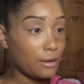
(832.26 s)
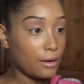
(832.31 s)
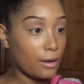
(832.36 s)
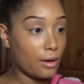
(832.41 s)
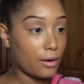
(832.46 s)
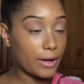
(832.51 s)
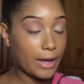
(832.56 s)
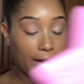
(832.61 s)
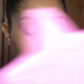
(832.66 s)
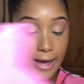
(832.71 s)

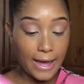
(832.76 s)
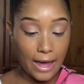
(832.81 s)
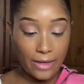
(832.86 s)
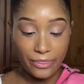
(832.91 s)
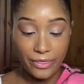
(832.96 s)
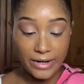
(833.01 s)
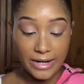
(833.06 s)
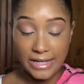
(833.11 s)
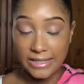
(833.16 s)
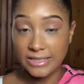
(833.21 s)
Okay, I
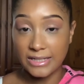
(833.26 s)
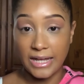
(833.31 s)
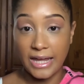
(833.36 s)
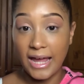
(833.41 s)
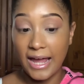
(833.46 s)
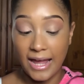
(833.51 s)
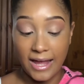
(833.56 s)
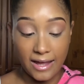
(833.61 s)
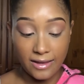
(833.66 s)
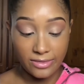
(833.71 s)
think that's
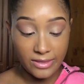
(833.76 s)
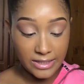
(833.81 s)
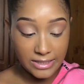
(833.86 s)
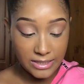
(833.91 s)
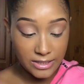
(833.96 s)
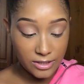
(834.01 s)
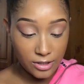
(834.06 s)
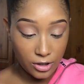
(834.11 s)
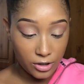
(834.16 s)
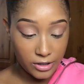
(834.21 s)

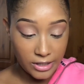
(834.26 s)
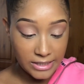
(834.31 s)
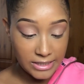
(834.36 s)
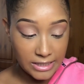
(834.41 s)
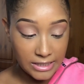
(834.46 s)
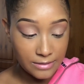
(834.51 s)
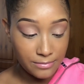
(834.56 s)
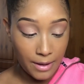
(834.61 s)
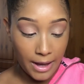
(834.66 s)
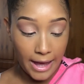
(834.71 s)
it. This
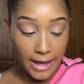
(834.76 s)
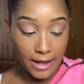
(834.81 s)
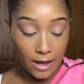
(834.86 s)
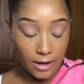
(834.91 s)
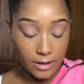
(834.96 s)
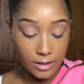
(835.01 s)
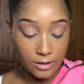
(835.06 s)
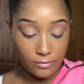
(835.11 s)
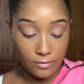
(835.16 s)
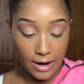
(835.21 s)
is my
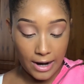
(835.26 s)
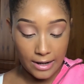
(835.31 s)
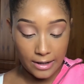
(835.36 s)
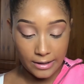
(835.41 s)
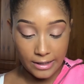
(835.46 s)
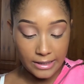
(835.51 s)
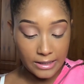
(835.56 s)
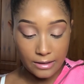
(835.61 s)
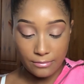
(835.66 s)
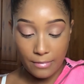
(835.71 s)
under eye.
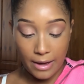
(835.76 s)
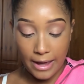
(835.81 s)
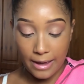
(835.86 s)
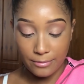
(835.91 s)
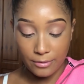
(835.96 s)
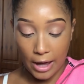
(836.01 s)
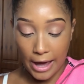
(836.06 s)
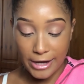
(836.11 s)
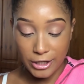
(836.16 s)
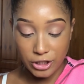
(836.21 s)
This is my
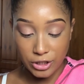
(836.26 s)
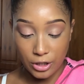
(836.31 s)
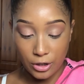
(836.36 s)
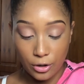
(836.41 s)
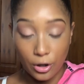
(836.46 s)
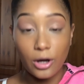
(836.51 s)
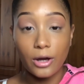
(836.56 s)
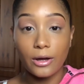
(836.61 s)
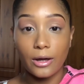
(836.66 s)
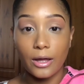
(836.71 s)
eyeshadow
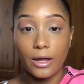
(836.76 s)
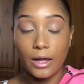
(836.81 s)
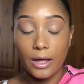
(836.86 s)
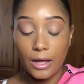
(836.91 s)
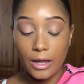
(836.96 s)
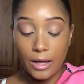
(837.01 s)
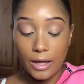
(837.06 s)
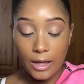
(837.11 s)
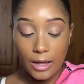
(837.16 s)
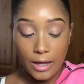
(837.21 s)
look.
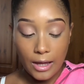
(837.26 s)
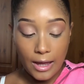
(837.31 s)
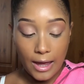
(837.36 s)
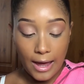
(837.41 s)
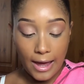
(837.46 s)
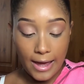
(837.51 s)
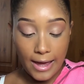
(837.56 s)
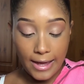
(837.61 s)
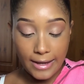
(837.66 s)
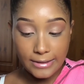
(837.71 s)

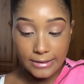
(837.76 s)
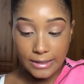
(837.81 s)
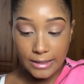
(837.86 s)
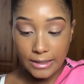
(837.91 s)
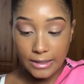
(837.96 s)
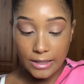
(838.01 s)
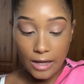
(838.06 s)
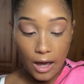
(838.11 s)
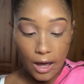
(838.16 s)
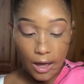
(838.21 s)
And
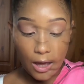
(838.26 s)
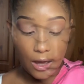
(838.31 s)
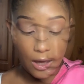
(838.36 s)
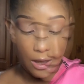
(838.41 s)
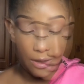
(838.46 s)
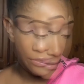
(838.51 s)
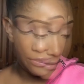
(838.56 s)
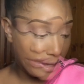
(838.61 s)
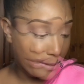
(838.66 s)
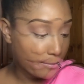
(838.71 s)

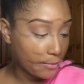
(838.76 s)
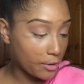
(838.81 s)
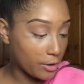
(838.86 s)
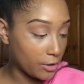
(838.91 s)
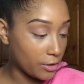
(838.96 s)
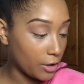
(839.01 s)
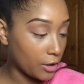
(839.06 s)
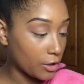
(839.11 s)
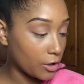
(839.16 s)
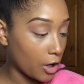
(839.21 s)
yeah, I'm
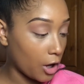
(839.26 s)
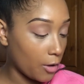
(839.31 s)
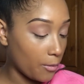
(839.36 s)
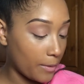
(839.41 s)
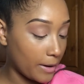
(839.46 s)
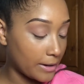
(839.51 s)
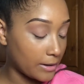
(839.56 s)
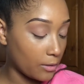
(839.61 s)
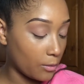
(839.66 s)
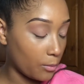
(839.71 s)
gonna go
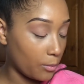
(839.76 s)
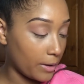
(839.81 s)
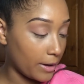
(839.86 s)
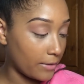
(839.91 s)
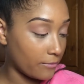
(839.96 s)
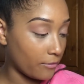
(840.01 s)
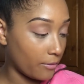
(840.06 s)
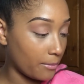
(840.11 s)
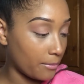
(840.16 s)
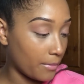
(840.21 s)
in
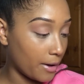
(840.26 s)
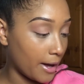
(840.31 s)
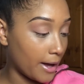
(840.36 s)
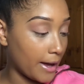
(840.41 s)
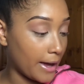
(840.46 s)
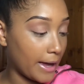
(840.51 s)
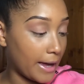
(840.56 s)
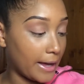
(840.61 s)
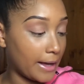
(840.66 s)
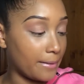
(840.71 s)
with
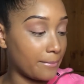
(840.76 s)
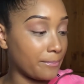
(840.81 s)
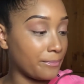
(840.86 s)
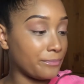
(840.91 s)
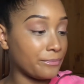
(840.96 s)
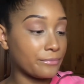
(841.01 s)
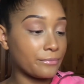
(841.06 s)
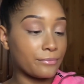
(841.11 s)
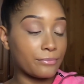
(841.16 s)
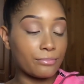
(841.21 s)
my
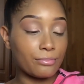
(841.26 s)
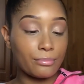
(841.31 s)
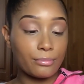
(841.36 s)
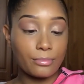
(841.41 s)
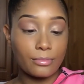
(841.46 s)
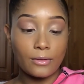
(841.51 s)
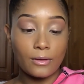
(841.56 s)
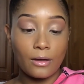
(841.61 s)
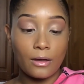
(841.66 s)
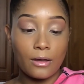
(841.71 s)

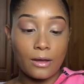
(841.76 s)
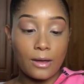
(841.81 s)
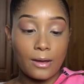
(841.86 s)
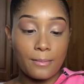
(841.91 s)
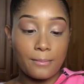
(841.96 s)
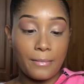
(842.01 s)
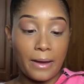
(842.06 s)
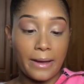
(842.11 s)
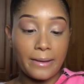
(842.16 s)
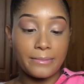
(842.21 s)

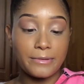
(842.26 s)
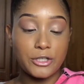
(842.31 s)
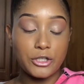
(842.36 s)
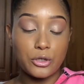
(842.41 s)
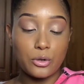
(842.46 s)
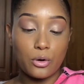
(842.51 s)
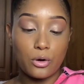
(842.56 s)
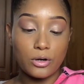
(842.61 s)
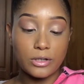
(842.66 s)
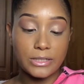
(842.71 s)

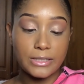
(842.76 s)
Dior